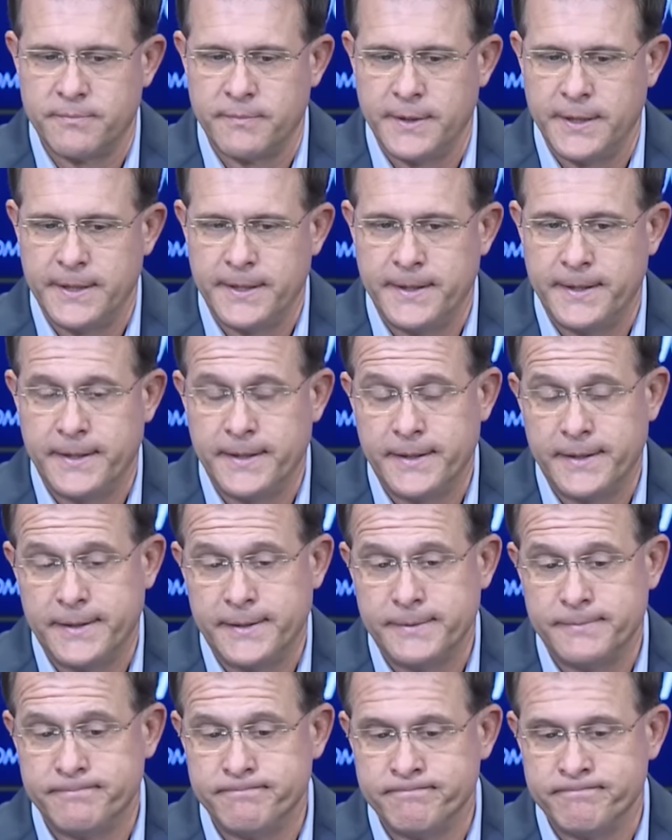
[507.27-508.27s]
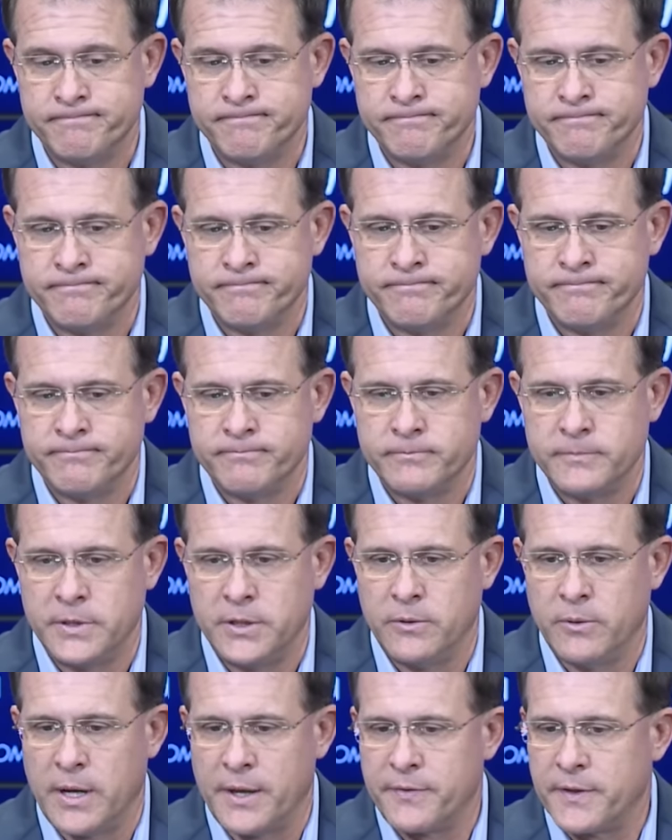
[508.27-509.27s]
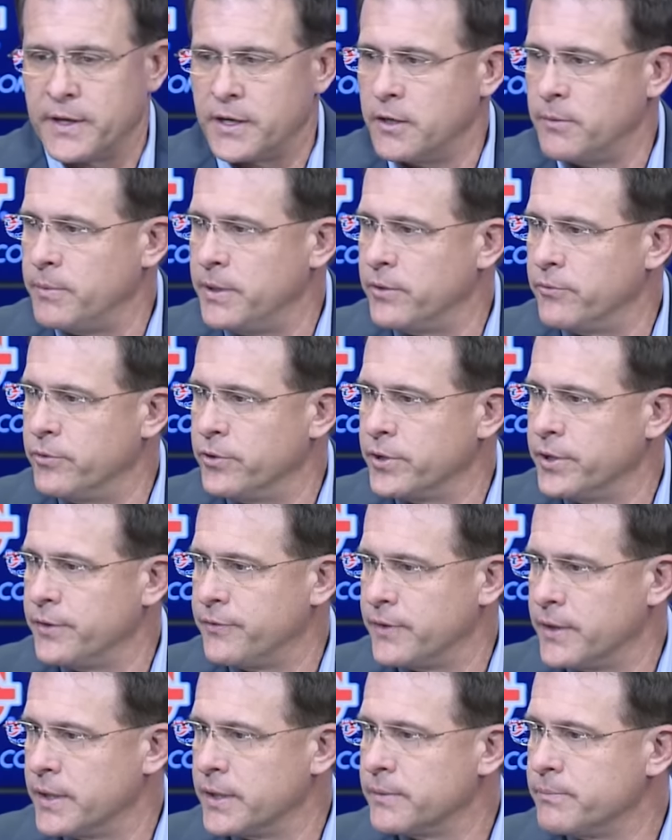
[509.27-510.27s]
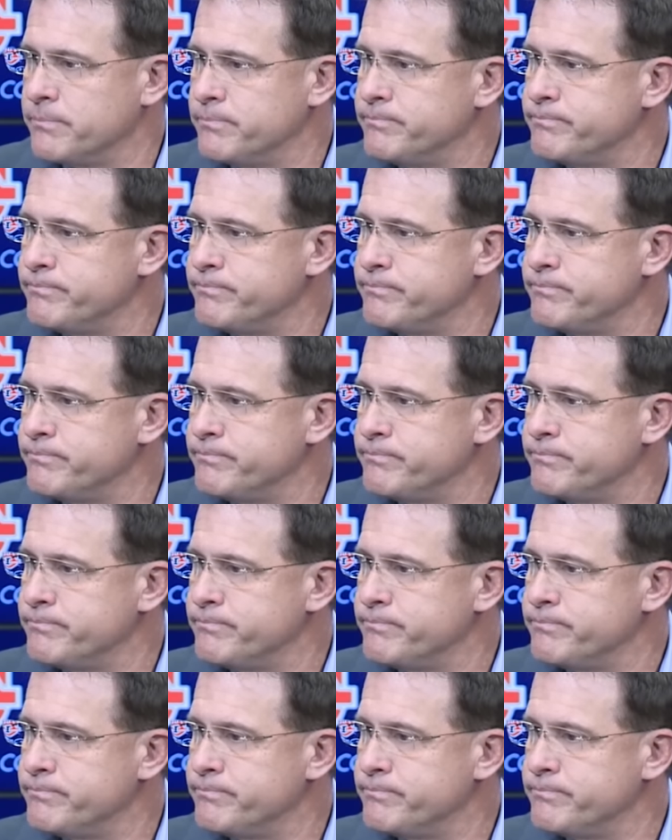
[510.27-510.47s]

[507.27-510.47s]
And, you know, I think it'll be a real good thing.